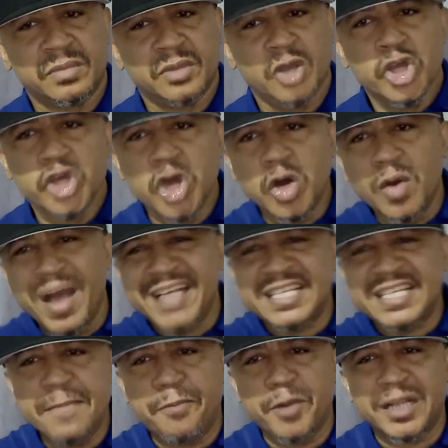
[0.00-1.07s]
You will
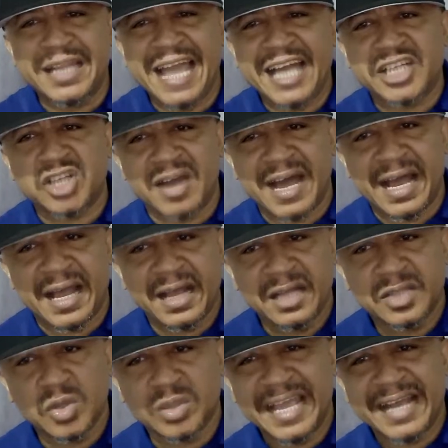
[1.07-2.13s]
sleep with lecturer
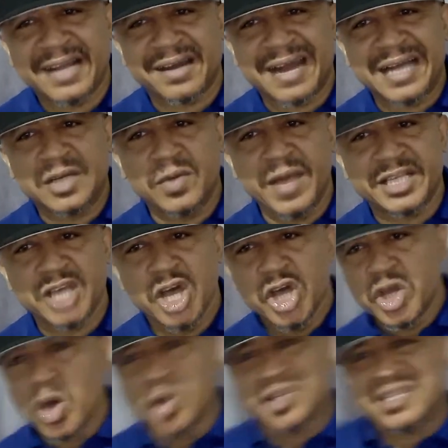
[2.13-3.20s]
to take graduate.
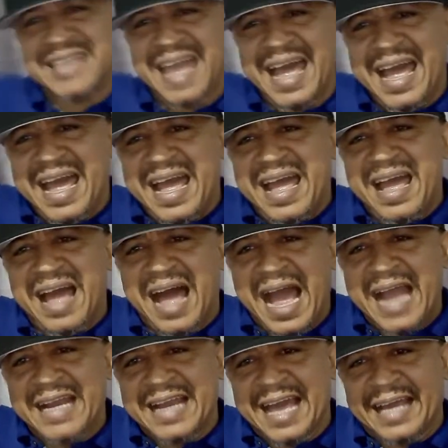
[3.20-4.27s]
You say
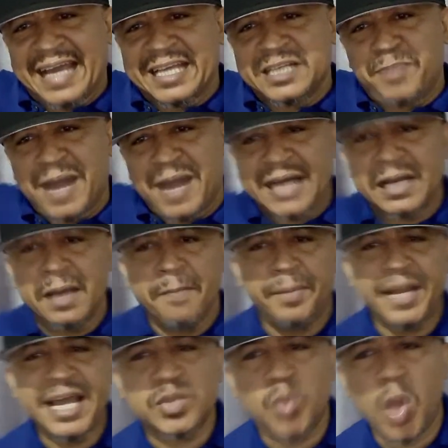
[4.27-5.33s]
INEC is bad.
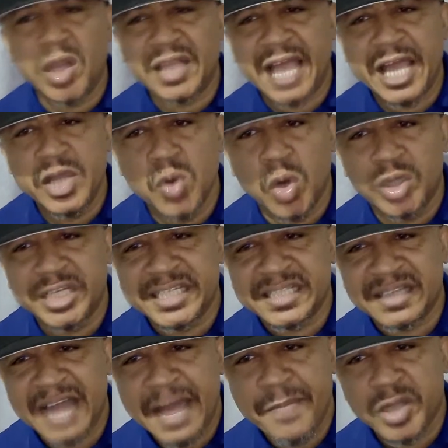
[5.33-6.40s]
Please, what are you? Or
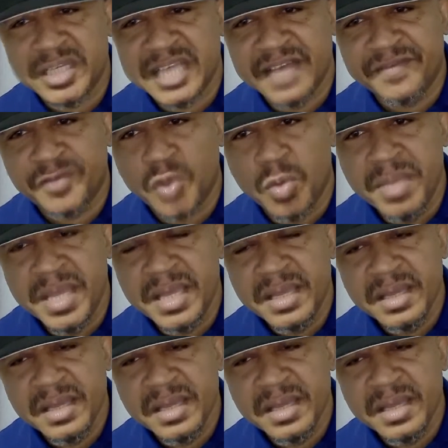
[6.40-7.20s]
describe yourself to me.